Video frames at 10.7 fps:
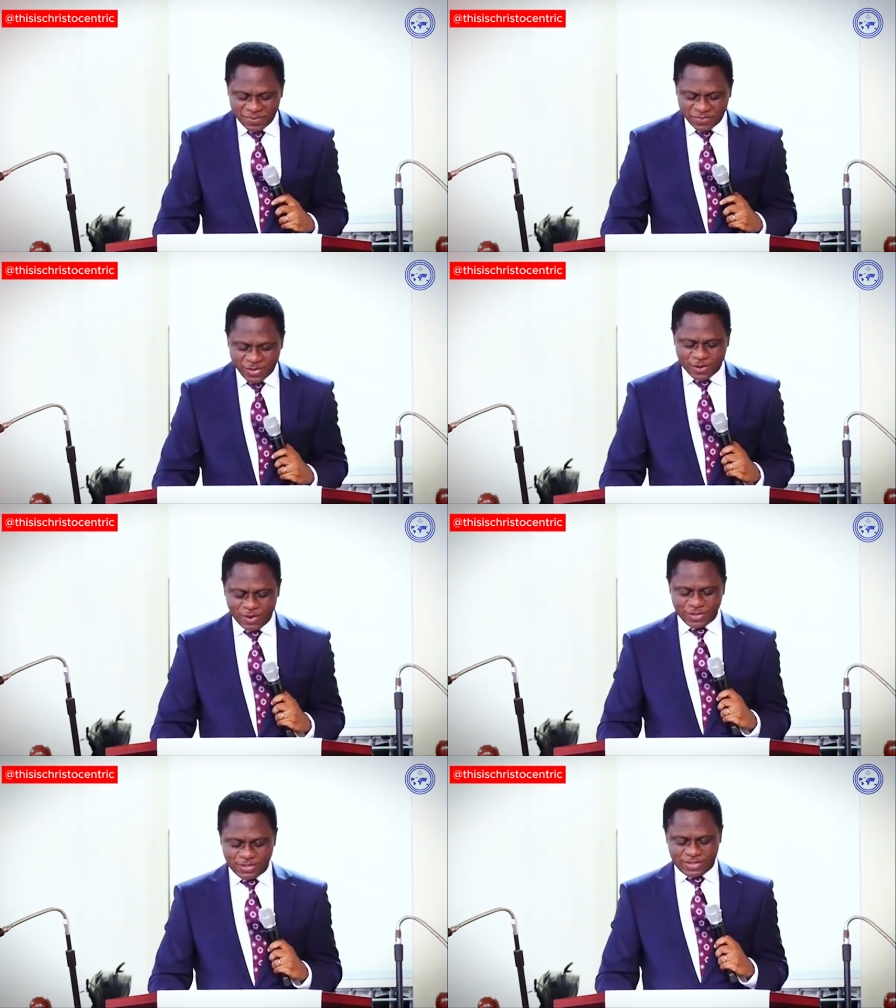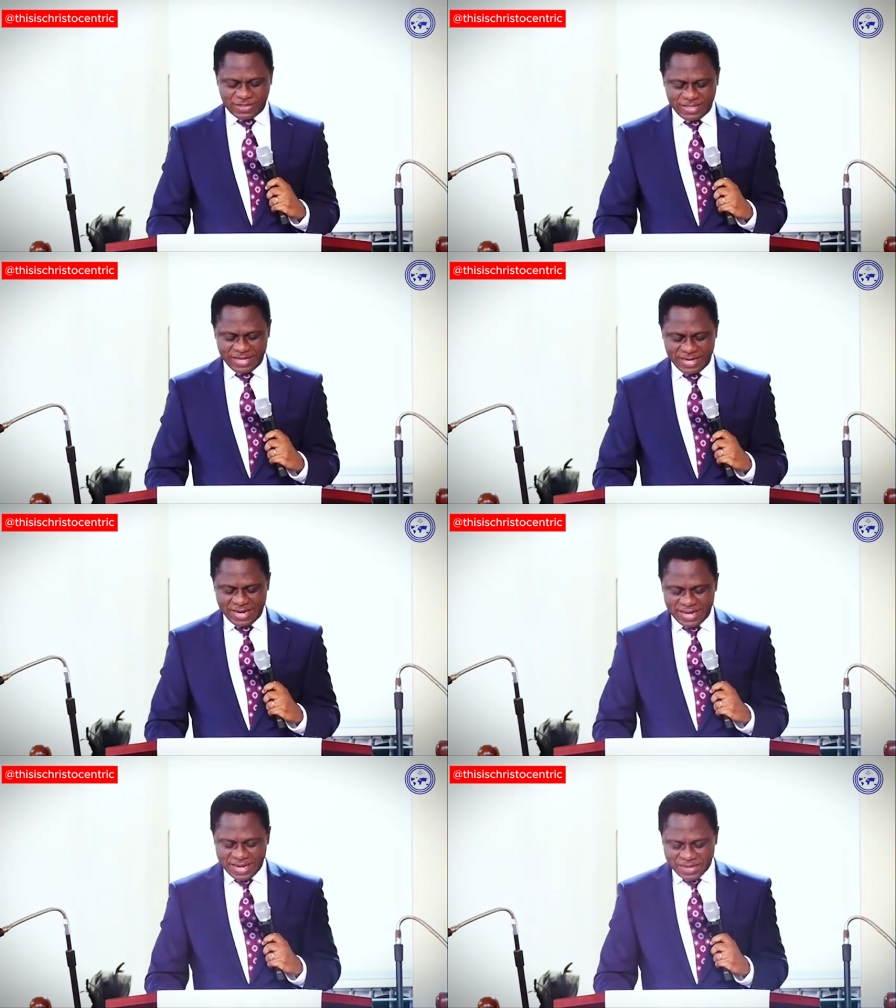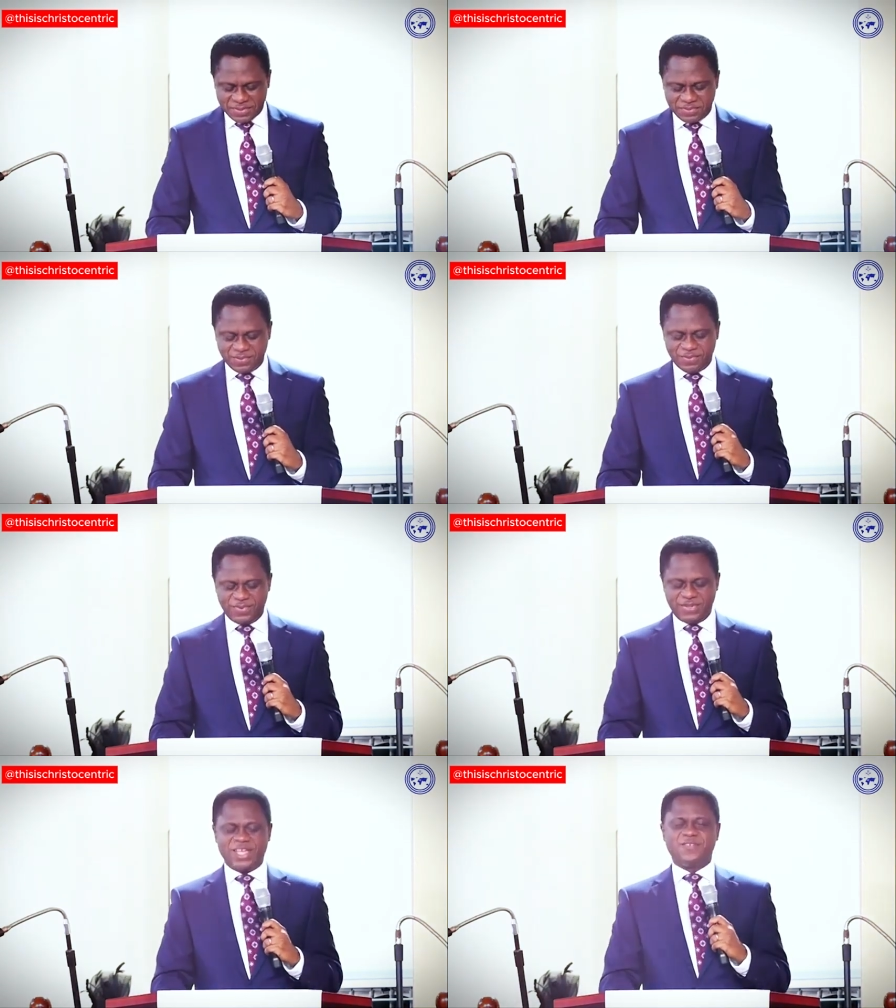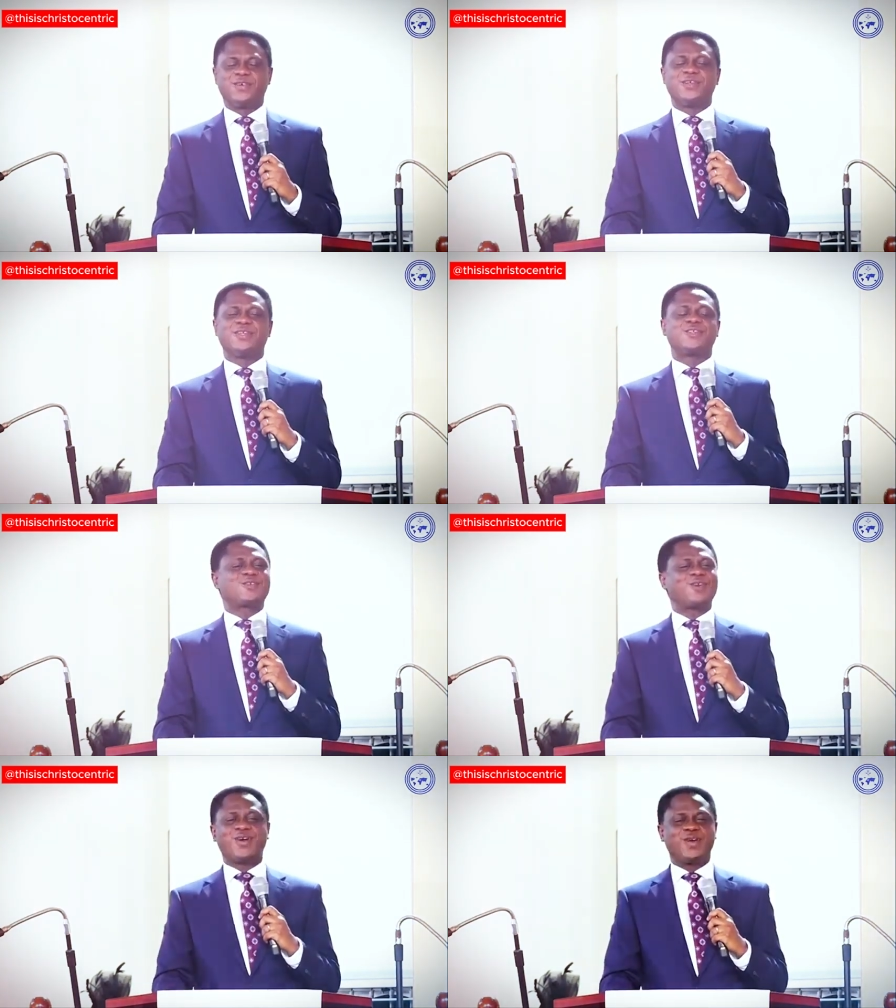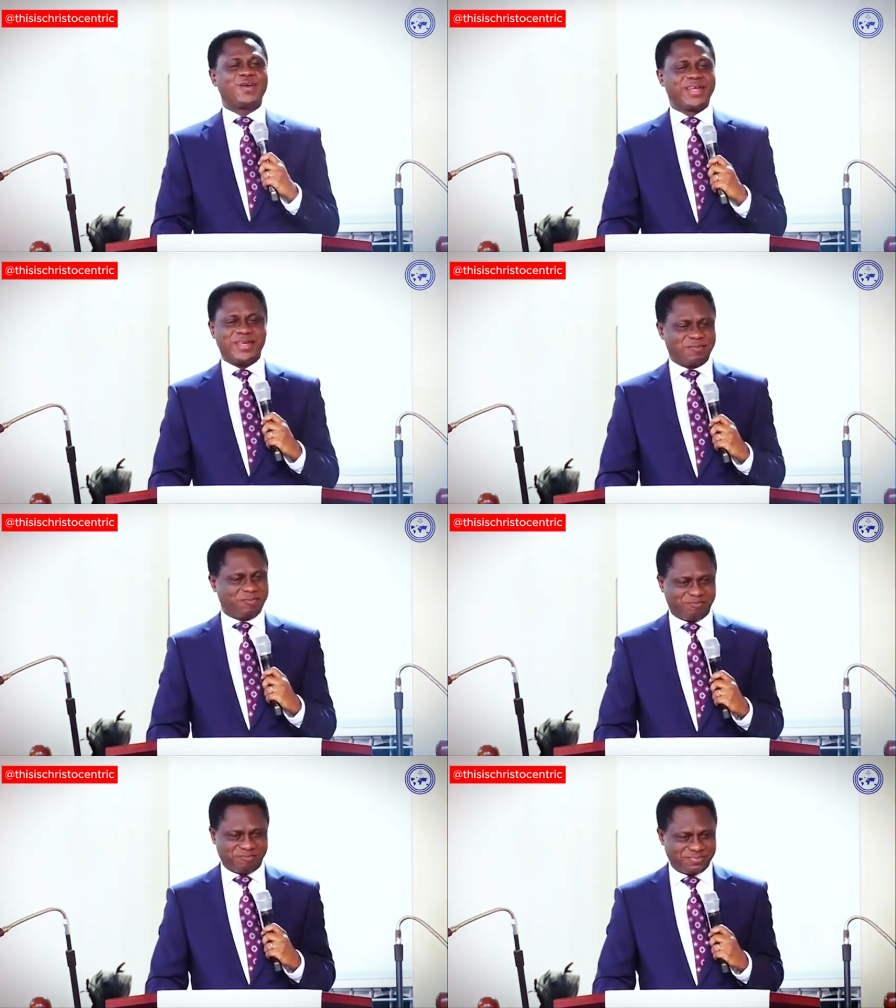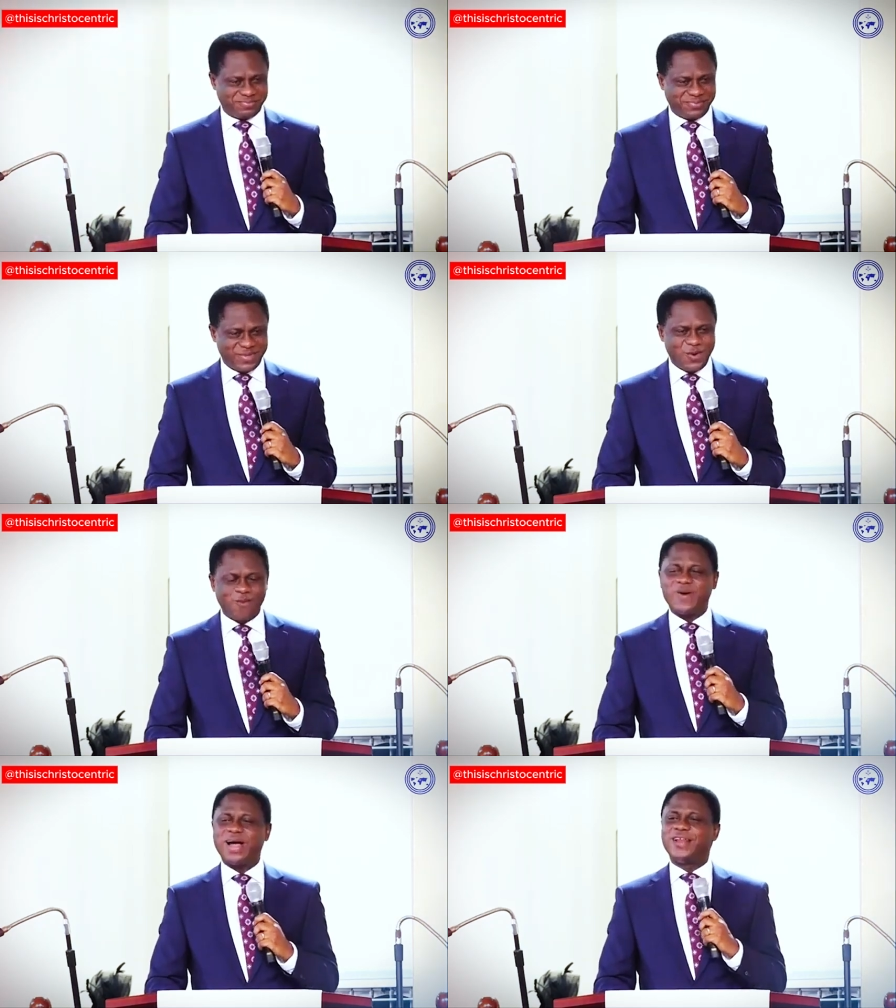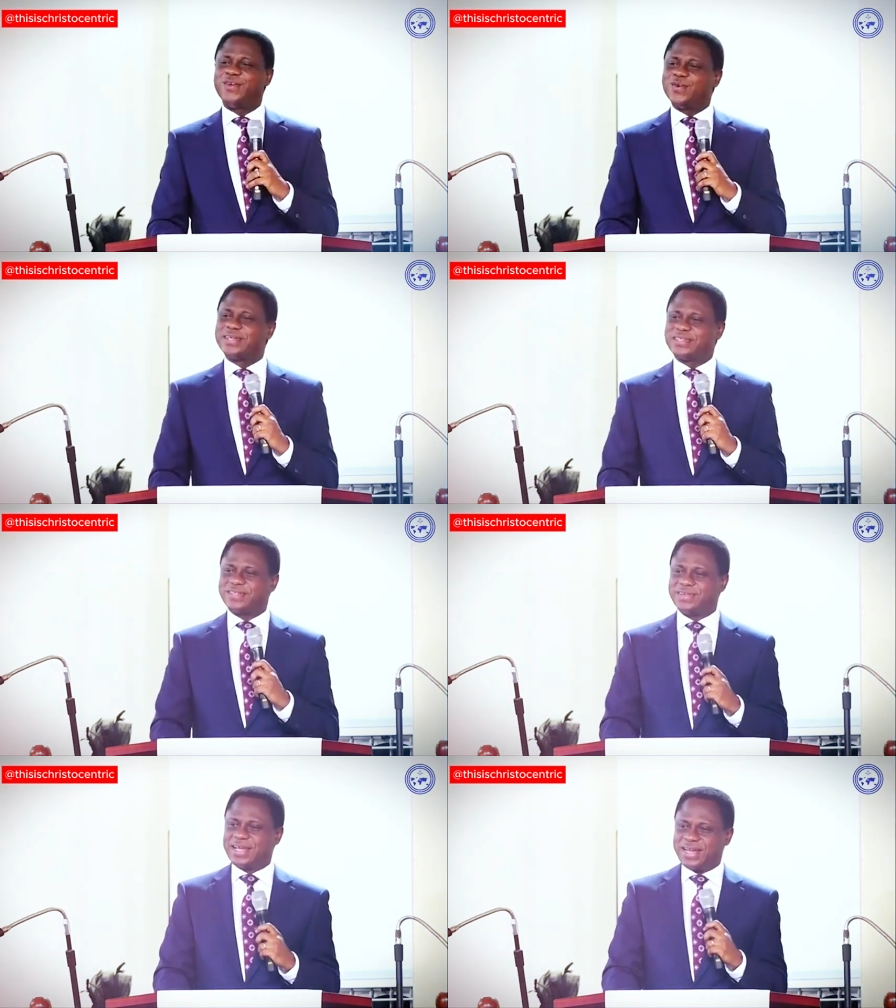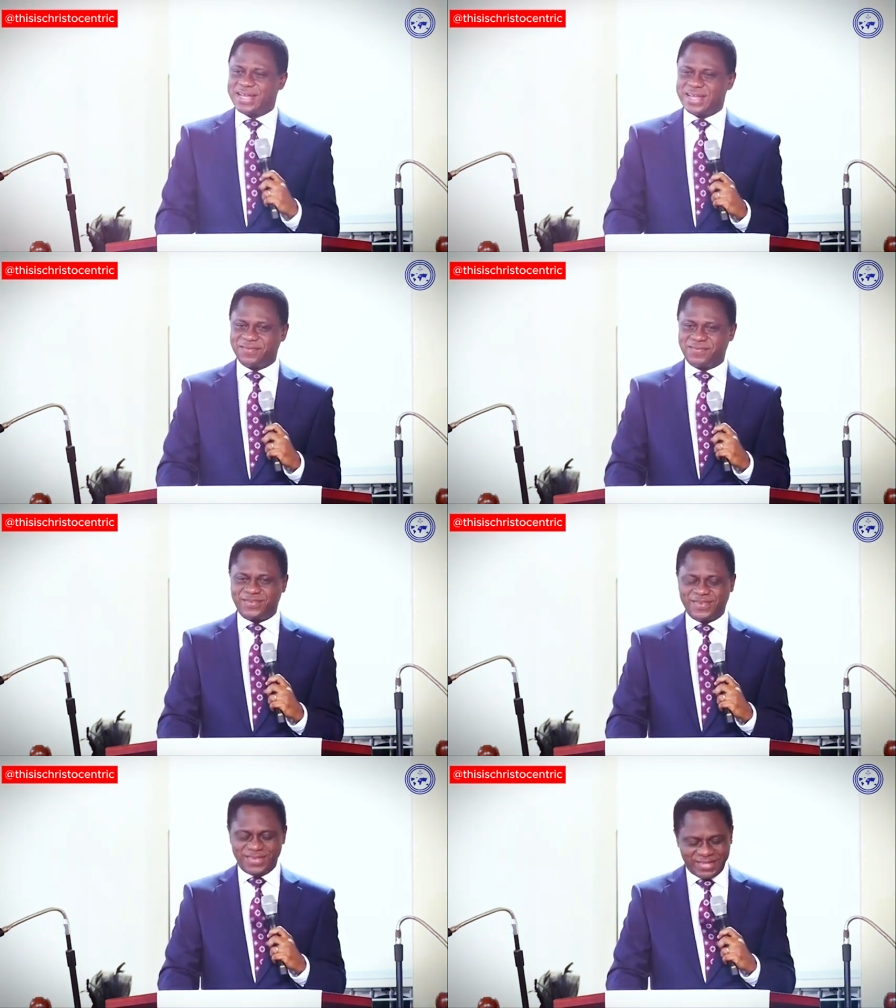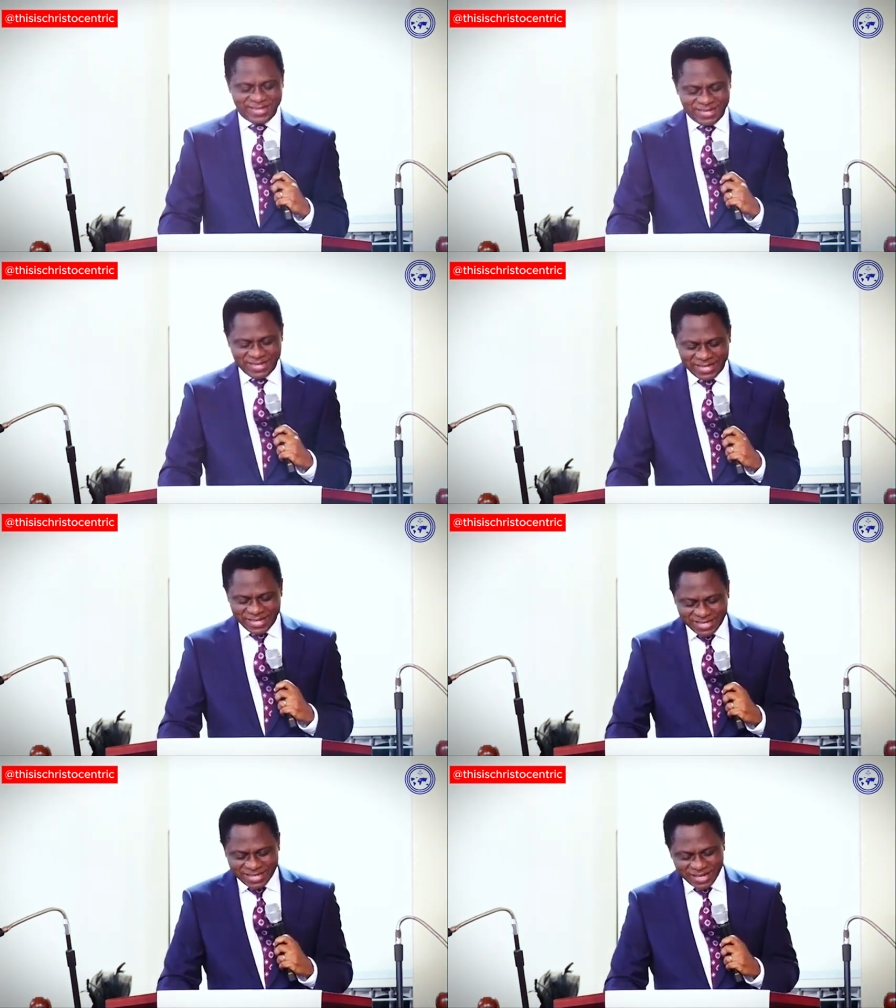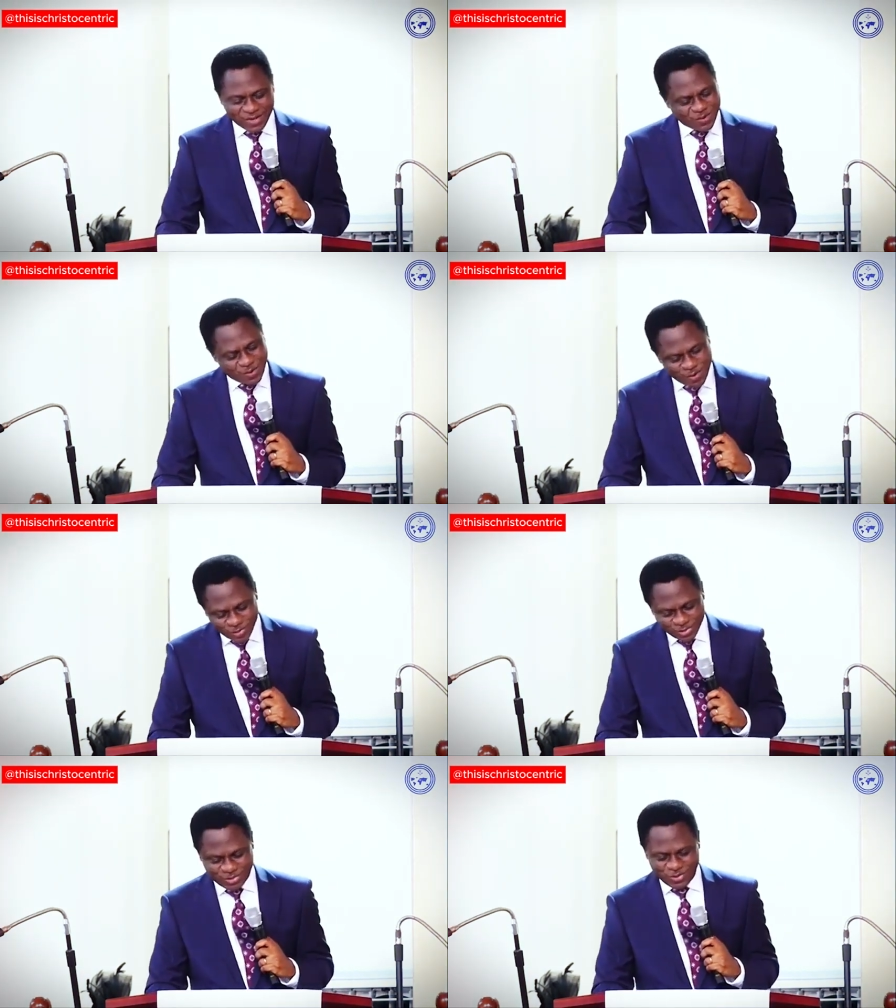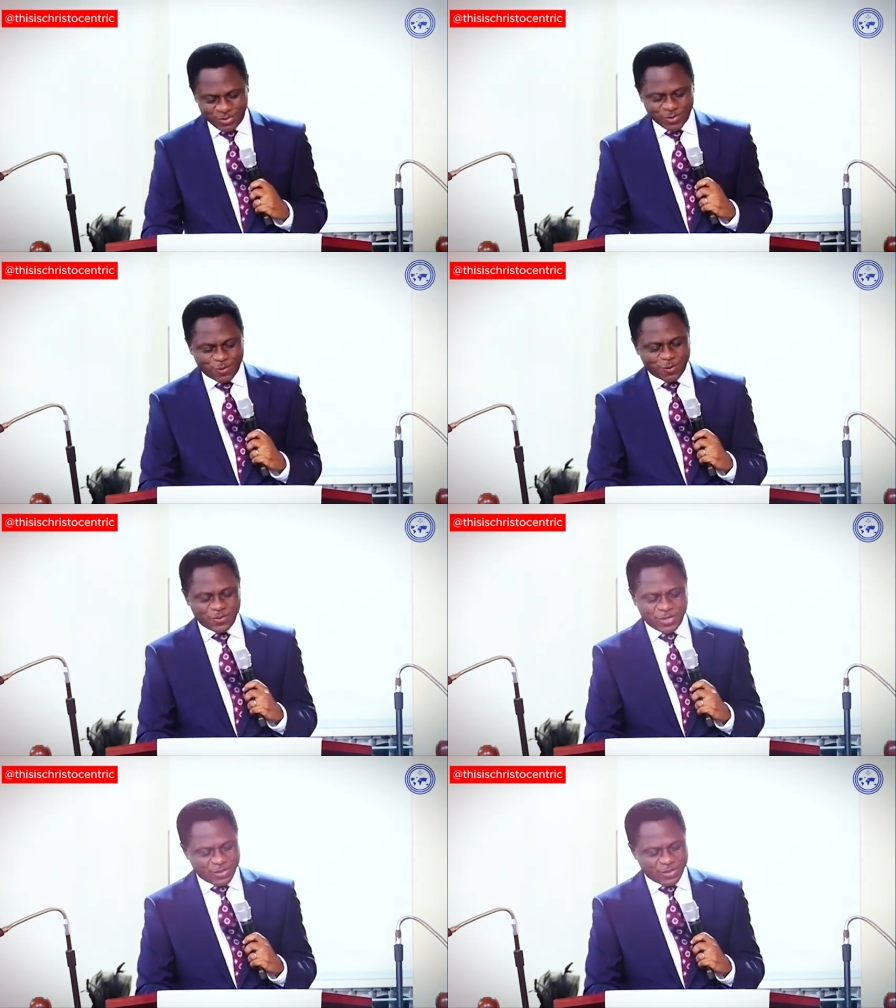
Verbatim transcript: Because um, if you destroy your name while you are still alive, it can cost you. You could be